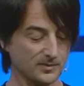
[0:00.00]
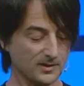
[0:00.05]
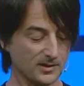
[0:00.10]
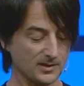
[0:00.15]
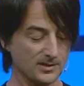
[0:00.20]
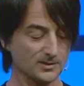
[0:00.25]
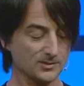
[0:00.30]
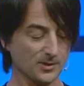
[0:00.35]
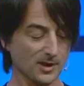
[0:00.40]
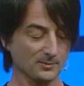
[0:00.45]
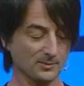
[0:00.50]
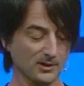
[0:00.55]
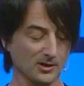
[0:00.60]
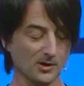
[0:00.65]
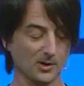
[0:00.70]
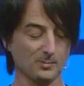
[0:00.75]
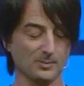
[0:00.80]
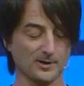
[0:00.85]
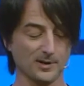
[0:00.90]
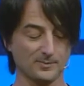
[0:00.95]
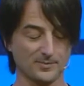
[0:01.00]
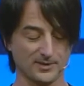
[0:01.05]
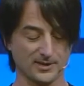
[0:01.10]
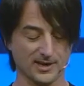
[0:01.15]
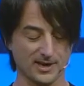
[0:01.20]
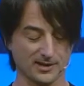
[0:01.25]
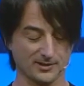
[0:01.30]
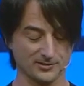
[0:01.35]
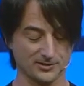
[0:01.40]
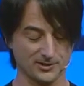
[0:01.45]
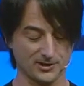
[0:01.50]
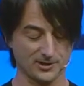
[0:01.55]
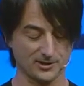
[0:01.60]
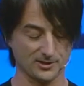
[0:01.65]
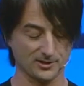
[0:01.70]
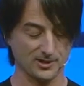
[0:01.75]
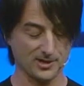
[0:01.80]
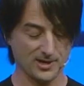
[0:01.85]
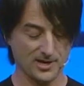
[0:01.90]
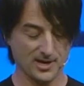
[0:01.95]
So I'm going to open up the calendar
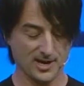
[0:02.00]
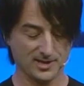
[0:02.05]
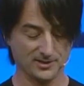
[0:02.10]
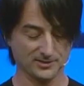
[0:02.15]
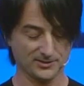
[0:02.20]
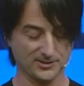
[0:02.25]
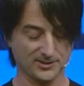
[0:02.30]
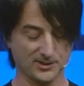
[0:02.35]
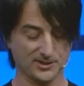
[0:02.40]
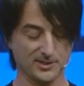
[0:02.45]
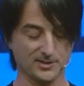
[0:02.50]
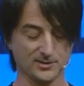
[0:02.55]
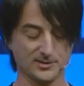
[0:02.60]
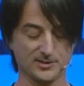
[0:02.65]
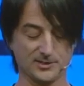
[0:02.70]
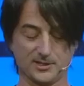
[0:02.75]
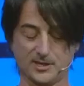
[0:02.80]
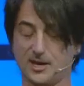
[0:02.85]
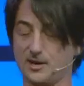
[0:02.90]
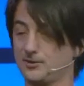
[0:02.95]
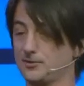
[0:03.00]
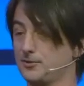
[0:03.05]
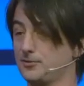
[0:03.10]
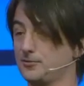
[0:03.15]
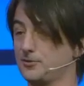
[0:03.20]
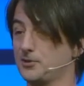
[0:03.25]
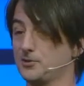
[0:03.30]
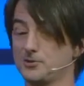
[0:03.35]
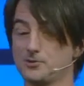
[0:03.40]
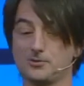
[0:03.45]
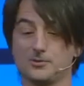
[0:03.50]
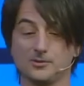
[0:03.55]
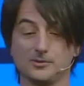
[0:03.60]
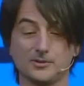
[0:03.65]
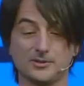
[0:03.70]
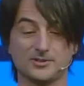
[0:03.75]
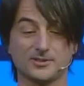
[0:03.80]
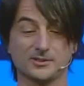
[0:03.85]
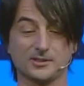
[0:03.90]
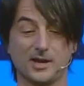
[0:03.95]
here, and you'll see here's the calendar view. It
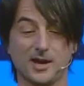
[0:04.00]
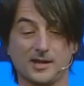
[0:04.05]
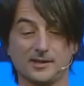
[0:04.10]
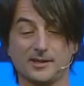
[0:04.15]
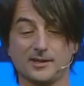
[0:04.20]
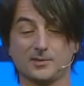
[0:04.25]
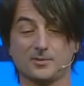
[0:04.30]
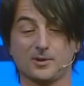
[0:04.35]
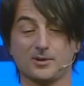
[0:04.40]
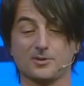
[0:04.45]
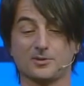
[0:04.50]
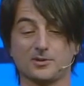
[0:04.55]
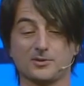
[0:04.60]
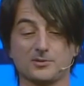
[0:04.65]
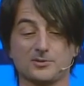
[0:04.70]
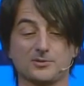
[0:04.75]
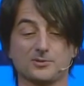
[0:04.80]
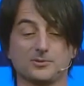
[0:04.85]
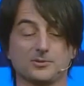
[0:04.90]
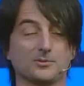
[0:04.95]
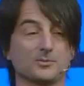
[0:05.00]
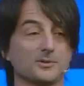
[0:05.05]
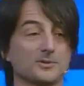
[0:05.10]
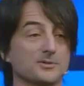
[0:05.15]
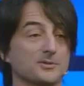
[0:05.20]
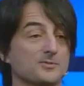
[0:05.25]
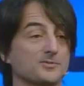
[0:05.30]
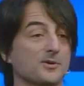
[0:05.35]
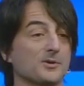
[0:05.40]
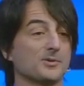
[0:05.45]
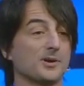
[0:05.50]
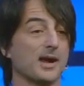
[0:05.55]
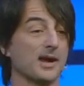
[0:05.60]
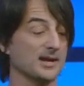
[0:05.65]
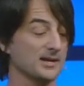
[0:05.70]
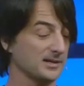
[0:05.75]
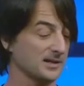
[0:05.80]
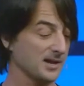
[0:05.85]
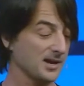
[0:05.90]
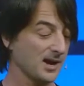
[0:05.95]
looks a lot like what you're used to in Windows Phone
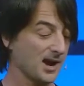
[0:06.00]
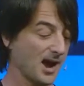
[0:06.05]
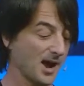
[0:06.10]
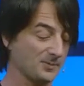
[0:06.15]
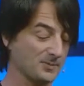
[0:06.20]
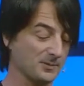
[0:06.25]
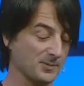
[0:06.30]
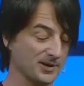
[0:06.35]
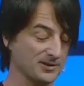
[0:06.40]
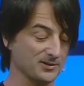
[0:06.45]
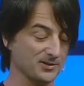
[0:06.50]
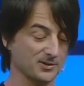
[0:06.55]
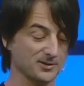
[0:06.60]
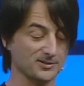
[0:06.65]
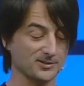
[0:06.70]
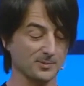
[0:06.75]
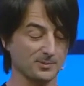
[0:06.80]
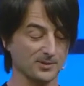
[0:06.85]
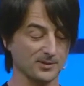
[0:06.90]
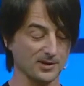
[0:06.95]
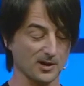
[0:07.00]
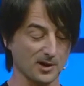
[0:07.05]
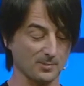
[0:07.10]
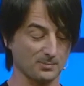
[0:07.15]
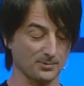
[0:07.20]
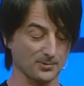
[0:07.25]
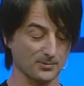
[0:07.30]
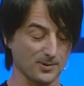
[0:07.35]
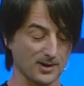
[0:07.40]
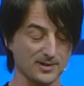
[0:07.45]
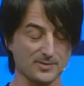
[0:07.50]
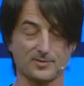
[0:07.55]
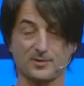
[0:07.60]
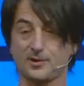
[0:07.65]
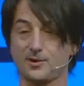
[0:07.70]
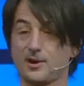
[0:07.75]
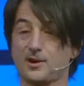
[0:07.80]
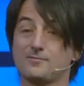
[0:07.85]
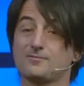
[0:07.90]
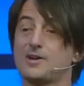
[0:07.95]
8. You might notice up at the upper right
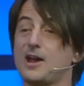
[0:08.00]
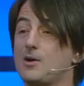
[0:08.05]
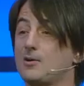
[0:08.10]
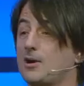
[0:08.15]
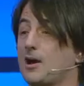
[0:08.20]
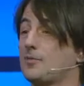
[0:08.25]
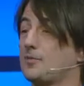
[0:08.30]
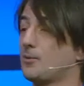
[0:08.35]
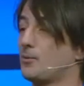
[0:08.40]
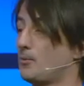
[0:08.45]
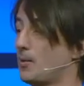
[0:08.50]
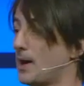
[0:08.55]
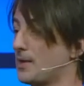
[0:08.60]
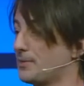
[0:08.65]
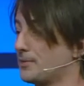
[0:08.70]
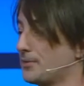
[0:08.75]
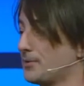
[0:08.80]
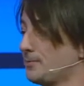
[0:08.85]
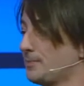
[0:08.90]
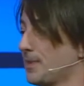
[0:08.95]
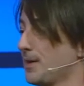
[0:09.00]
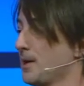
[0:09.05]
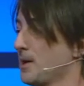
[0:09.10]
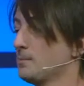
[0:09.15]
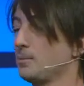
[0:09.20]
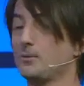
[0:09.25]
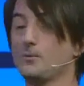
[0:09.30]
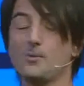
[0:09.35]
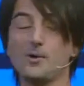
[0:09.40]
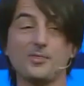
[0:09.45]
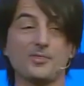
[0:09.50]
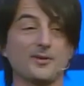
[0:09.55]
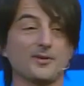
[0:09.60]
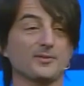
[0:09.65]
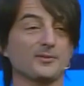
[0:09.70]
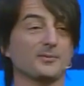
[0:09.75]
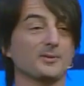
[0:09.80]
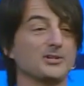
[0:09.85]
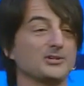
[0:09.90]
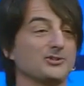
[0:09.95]
there, I've now got the weather. But one thing
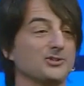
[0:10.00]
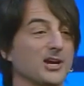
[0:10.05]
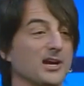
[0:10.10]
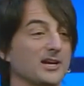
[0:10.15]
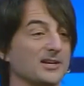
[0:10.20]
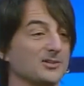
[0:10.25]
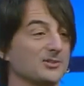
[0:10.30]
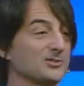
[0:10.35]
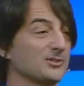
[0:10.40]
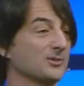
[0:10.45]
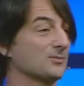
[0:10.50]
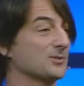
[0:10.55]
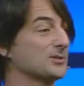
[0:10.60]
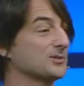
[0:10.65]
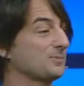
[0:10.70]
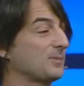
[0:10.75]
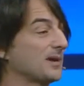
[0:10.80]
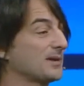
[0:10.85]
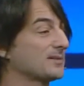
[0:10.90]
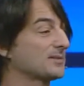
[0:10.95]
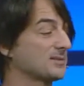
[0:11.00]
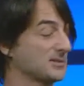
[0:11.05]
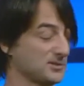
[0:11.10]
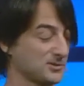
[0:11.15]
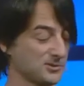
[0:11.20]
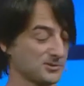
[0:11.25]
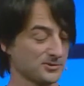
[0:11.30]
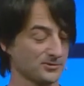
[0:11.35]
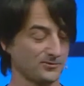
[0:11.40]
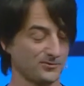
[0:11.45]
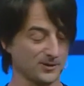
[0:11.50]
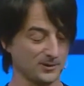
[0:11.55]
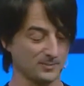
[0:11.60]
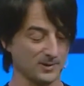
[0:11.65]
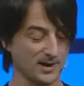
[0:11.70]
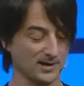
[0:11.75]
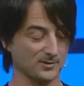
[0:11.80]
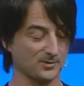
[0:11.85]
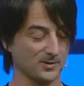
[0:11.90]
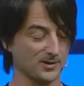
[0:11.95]
that we changed in response to user
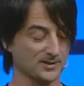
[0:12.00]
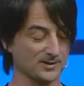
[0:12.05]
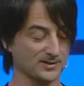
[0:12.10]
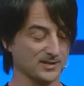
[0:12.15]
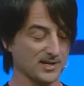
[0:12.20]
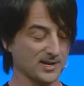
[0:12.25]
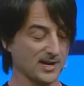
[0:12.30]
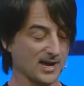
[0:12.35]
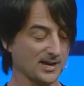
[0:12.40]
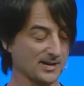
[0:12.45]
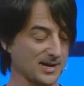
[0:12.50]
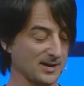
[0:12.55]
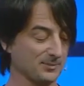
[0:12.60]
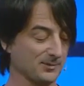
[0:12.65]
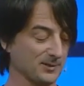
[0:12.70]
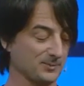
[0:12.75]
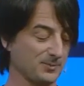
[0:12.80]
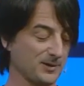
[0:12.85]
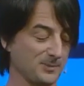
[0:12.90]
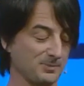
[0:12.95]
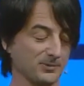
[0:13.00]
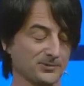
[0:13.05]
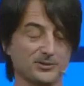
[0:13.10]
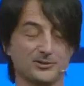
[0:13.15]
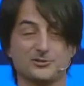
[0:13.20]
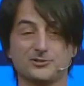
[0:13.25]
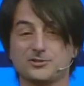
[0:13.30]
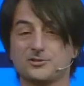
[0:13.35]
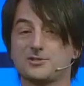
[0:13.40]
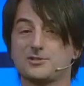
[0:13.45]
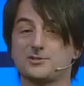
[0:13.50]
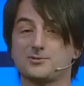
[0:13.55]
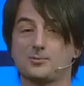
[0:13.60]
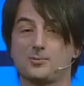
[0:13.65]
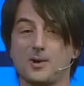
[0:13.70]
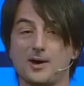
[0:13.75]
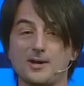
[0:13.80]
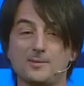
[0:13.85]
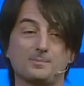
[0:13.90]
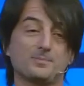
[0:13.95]
feedback was enabling people to just
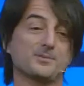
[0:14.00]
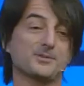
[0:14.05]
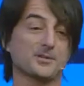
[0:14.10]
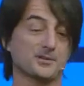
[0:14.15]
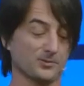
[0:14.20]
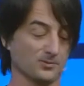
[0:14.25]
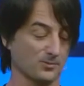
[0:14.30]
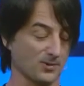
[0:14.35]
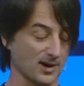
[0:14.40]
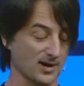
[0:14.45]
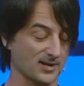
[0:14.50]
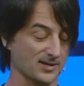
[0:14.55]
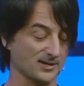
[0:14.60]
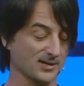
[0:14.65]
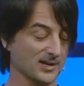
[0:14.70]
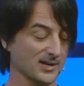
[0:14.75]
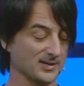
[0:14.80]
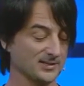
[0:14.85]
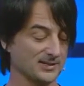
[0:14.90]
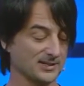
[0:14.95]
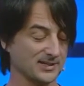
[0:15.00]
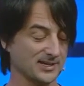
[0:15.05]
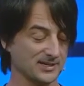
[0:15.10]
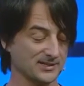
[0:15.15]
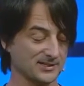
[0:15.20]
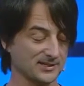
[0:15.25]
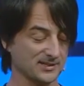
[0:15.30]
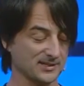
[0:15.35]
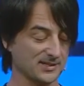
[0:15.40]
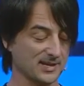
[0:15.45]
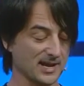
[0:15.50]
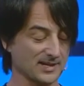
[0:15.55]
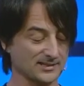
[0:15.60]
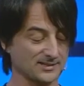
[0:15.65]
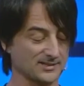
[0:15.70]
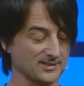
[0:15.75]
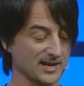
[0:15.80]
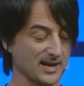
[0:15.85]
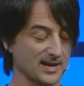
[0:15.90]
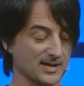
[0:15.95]
swipe to the right to get to the next
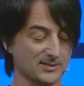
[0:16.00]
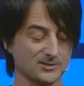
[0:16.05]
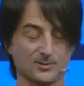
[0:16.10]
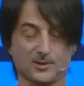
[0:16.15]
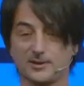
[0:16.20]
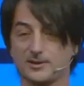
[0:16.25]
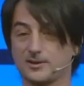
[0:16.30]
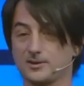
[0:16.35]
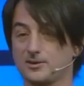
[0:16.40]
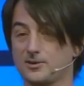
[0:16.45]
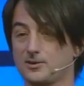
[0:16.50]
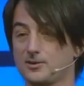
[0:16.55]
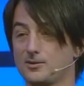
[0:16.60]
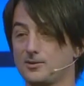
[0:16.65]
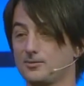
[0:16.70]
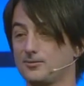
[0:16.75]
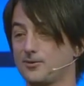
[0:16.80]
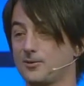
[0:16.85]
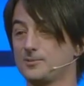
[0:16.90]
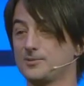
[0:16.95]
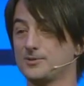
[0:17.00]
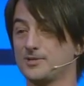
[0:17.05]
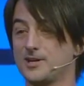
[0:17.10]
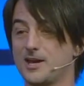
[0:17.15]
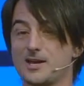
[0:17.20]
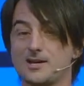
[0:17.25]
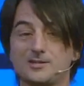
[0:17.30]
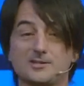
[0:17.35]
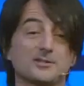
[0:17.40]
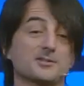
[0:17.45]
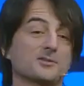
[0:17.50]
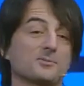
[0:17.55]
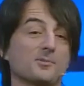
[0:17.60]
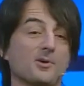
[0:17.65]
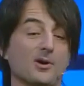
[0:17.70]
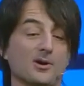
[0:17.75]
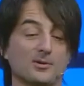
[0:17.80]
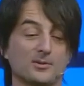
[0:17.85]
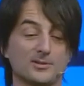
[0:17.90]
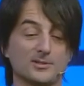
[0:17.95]
day. So I can go from today to
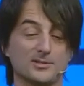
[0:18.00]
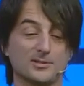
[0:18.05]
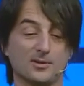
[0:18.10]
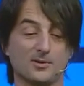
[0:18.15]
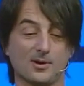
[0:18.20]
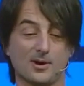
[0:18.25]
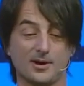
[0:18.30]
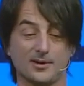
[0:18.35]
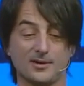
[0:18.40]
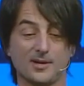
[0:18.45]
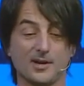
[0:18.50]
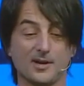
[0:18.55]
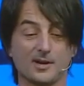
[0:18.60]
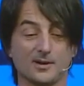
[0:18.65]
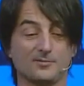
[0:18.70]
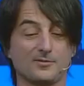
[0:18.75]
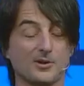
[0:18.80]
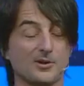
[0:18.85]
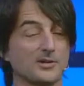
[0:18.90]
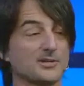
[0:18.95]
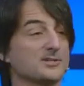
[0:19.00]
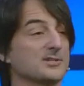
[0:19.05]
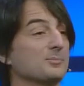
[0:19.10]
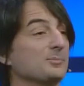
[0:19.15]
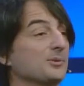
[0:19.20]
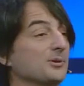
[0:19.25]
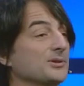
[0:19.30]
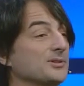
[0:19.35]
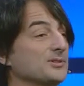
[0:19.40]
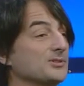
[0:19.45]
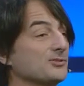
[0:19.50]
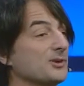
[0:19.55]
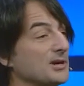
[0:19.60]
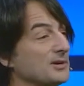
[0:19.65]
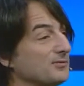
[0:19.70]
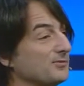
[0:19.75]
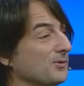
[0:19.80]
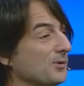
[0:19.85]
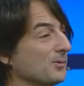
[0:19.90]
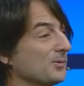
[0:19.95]
tomorrow and so on. Very simple and
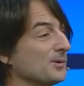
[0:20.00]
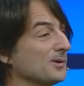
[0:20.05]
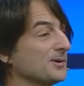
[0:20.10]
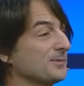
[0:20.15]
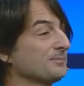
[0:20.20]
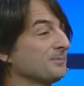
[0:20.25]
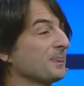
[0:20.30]
straightforward.